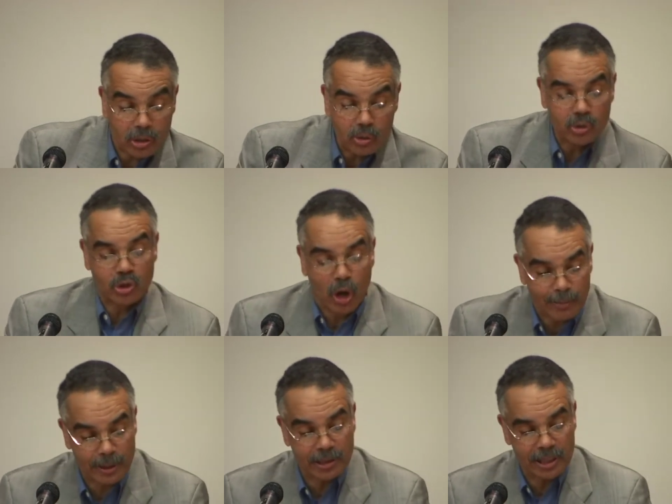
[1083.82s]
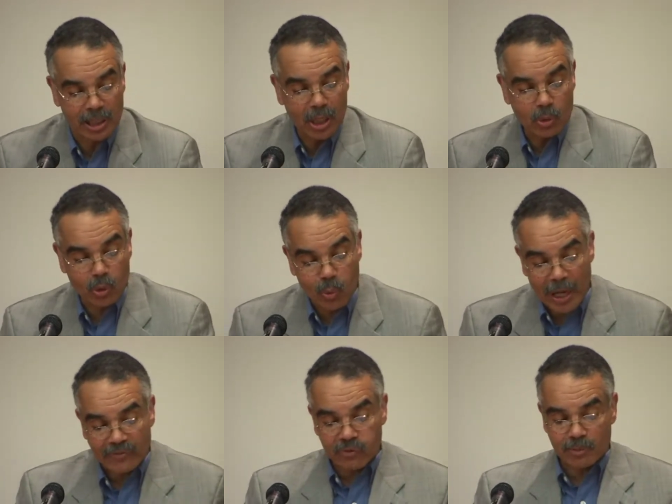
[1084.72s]
who charmingly would
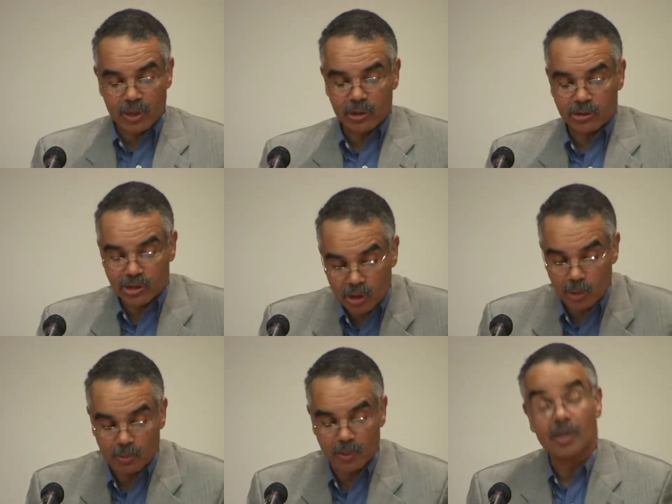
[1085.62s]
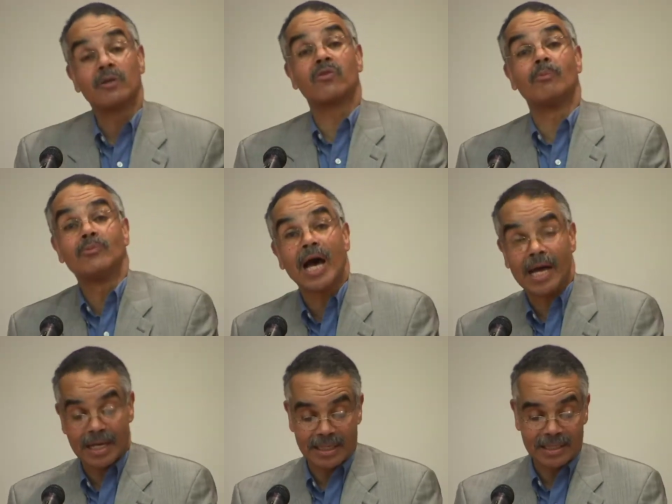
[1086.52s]
wait for me on her stoop from
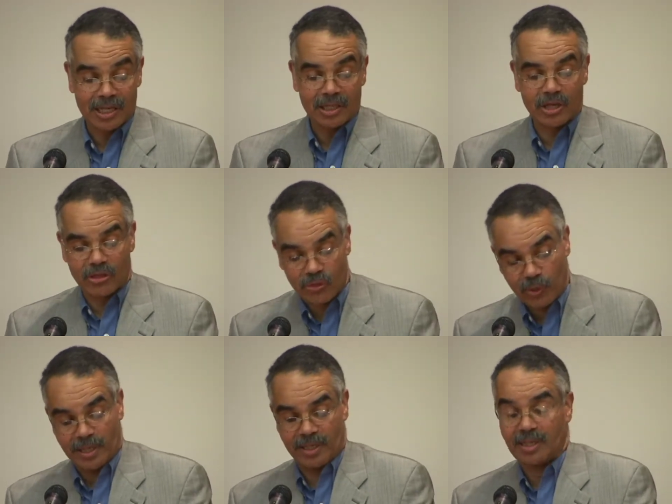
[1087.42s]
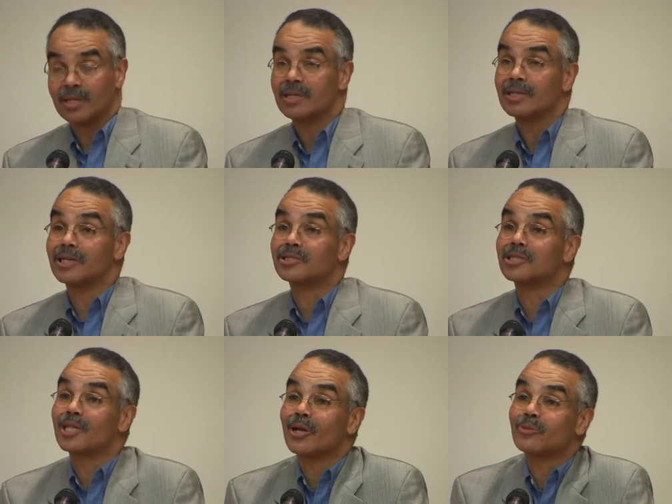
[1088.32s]
nine to three
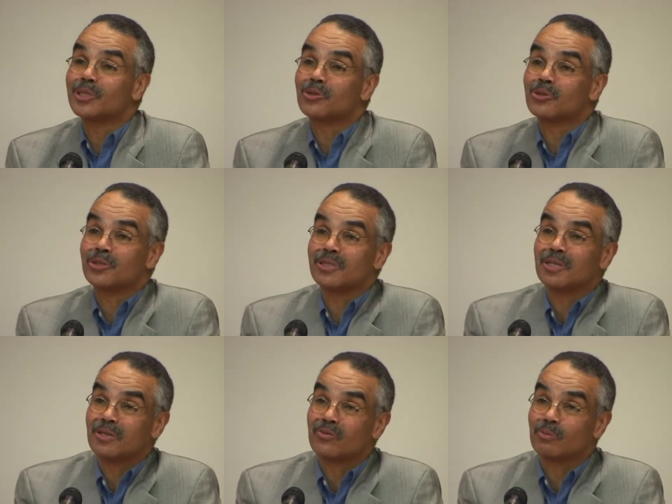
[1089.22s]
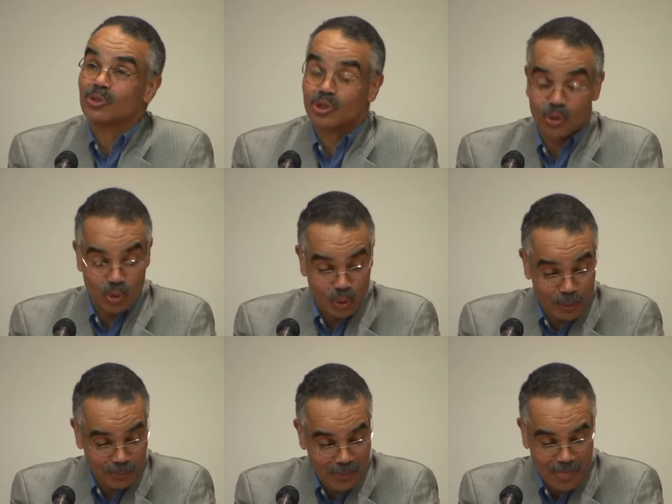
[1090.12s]
until I returned from school.
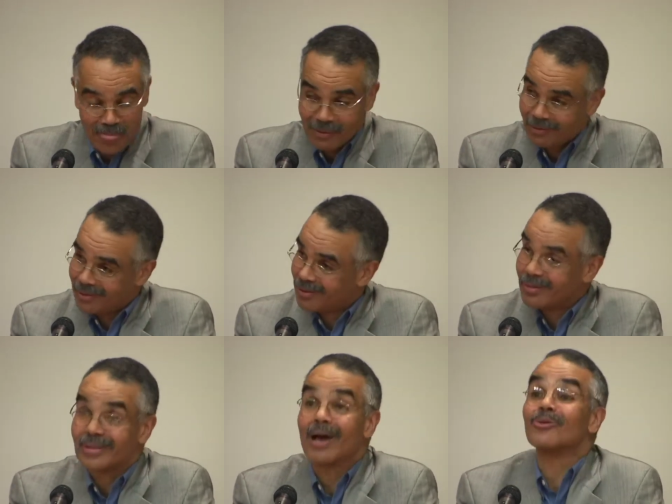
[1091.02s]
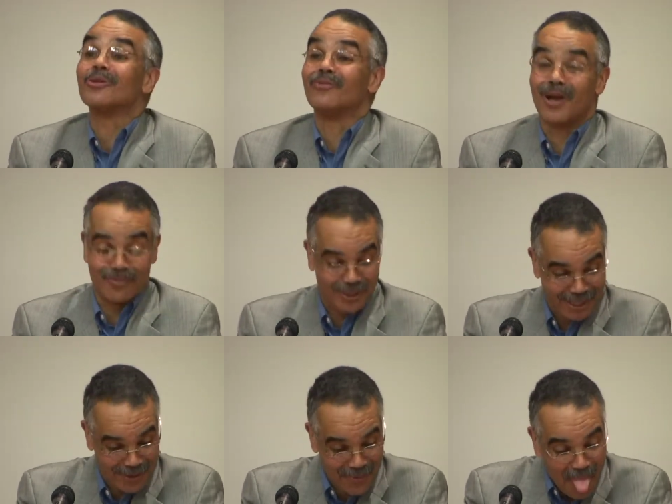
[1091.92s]
That will never happen
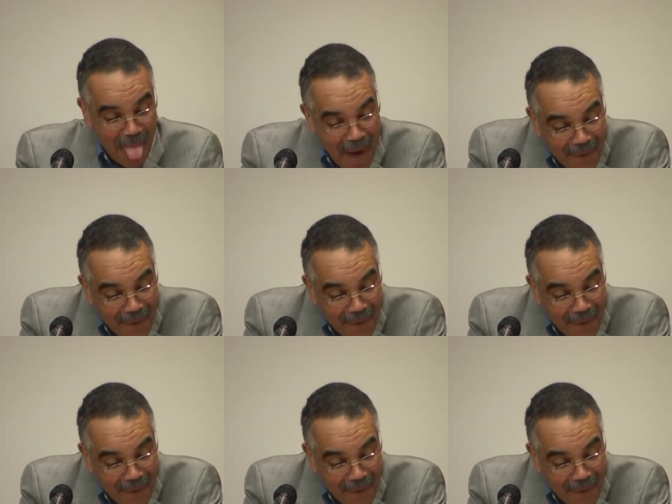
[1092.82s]
again.